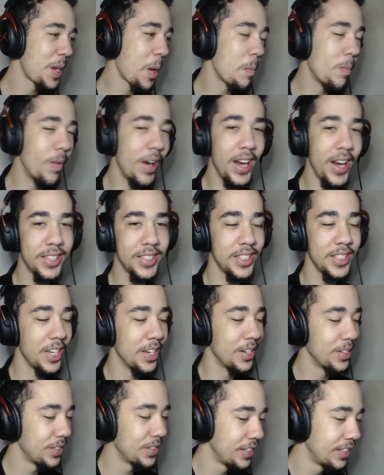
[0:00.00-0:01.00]

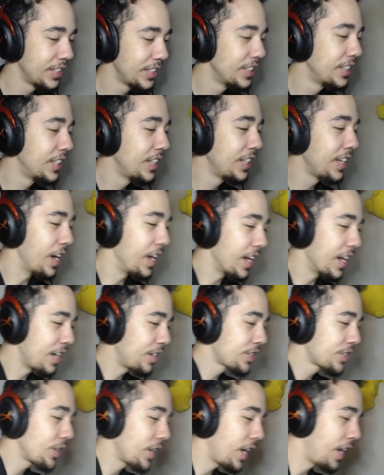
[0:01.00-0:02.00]
Braxio. And I
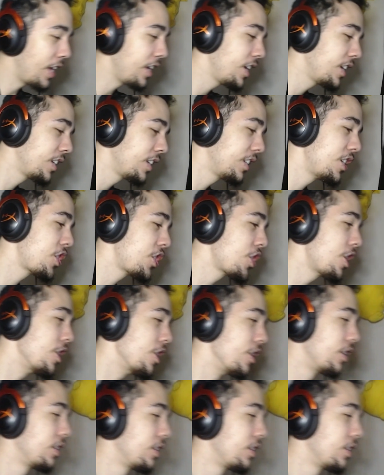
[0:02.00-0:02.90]
also got a shirt.